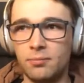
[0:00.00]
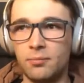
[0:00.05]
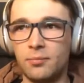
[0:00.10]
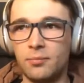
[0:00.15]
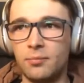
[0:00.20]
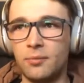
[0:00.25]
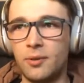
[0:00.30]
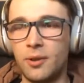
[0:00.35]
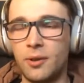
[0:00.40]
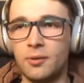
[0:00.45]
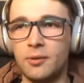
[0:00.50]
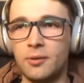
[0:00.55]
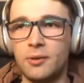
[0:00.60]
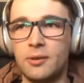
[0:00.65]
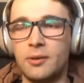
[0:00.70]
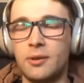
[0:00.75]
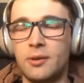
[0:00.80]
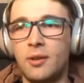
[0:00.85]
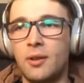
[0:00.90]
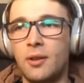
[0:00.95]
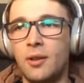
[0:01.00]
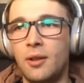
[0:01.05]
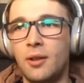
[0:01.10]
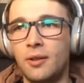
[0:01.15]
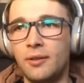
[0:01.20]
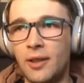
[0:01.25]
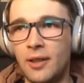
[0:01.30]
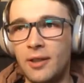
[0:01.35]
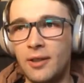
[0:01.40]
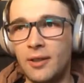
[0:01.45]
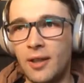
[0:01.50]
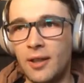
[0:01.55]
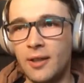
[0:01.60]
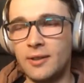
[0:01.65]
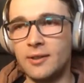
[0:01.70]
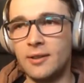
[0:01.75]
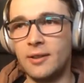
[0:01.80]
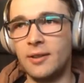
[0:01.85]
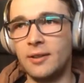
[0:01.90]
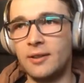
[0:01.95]
those the
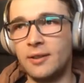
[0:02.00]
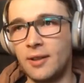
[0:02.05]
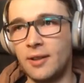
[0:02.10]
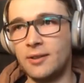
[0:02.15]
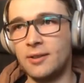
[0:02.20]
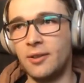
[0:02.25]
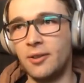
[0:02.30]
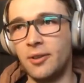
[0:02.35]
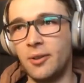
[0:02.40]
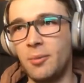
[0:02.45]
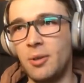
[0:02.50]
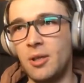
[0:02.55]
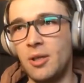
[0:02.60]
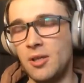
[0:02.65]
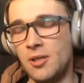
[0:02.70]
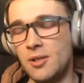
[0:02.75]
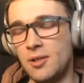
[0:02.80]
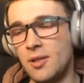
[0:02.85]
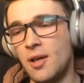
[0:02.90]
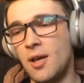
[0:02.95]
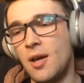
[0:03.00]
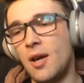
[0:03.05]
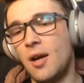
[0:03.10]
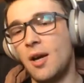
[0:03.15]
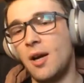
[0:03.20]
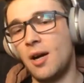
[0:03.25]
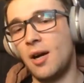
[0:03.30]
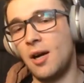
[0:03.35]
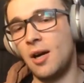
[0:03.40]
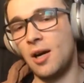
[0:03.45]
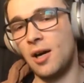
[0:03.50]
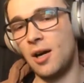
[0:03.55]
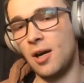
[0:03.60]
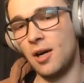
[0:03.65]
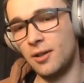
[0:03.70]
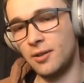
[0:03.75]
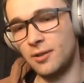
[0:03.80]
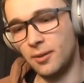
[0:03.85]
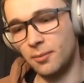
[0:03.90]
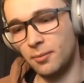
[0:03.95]
indexing, taxonomies,
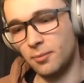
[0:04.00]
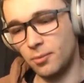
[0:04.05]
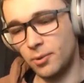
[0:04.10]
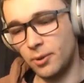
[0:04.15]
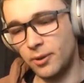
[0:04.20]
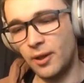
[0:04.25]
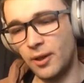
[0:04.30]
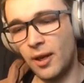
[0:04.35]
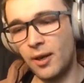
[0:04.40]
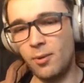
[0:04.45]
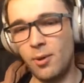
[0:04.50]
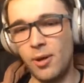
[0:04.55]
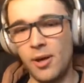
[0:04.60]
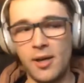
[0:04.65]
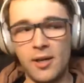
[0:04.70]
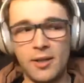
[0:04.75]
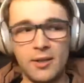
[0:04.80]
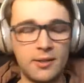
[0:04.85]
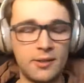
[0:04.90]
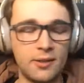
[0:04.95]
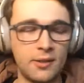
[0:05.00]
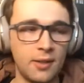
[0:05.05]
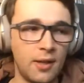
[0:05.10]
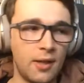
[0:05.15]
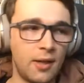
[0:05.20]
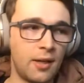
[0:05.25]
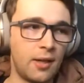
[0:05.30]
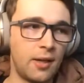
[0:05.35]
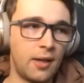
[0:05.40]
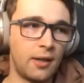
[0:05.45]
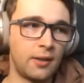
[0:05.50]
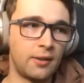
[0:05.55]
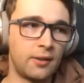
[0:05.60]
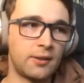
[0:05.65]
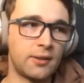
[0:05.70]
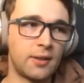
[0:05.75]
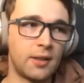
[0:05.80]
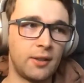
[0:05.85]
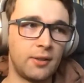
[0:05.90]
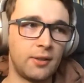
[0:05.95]
some redirects, and
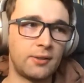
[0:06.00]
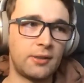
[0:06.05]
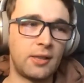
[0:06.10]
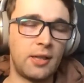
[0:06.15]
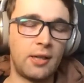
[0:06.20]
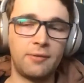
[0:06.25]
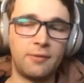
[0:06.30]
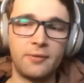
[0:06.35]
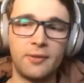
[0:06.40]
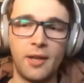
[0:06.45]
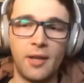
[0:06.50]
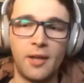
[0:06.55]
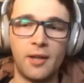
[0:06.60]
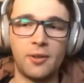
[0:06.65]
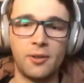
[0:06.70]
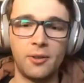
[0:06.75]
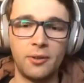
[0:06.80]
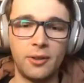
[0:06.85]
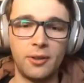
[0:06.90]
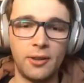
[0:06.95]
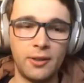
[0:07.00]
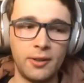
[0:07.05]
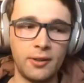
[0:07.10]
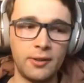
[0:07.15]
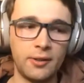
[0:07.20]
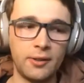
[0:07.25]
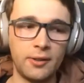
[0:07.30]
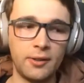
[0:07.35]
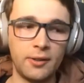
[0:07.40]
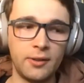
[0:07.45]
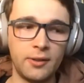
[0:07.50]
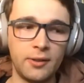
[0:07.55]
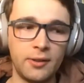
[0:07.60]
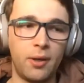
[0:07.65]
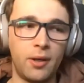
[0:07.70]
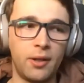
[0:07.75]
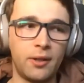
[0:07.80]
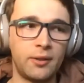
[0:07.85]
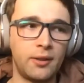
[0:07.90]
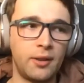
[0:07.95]
this kind of stuff. They are good at it,
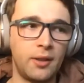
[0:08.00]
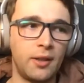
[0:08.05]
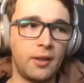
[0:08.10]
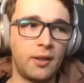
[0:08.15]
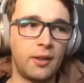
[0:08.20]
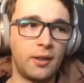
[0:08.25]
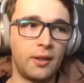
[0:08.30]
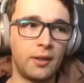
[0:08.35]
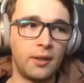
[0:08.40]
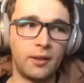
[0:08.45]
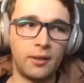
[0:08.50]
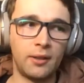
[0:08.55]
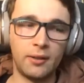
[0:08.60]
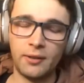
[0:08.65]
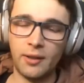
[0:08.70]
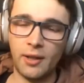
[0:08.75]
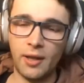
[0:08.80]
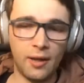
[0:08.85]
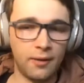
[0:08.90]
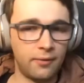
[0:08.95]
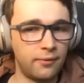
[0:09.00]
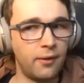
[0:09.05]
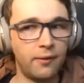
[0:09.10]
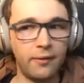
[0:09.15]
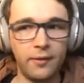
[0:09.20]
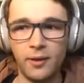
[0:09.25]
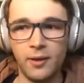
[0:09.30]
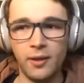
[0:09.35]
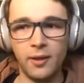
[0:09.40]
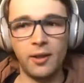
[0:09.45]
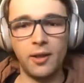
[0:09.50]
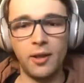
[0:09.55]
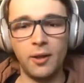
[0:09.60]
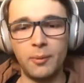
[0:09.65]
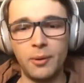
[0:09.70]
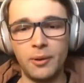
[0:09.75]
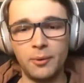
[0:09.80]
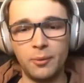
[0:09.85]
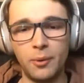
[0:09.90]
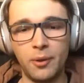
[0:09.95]
but they have nothing in
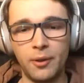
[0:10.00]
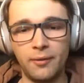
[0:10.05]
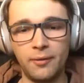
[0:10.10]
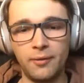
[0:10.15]
common with